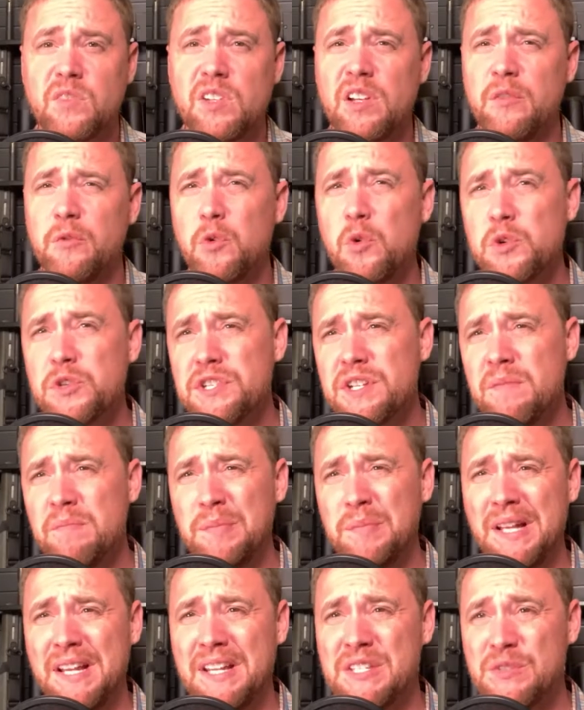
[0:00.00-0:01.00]
Of course, some
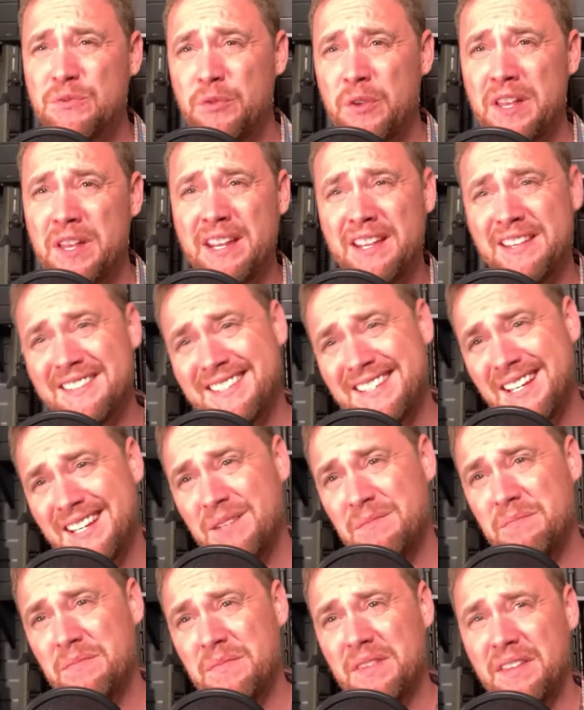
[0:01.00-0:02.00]
plates fit in
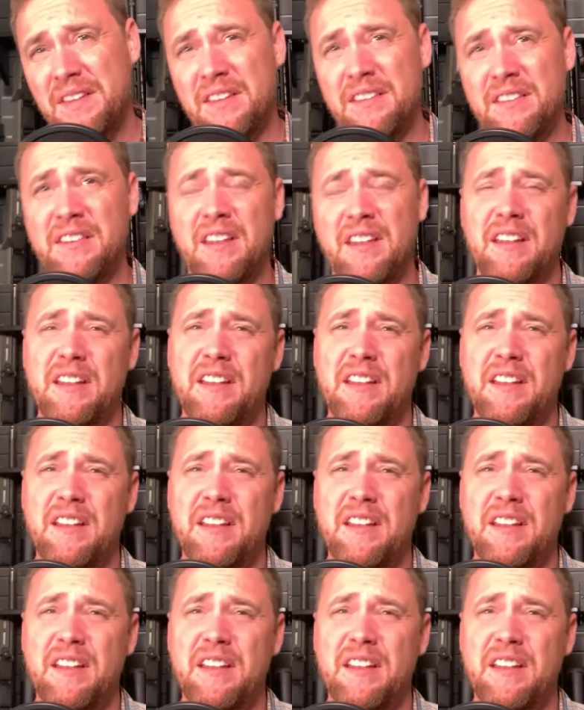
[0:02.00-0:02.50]
some, then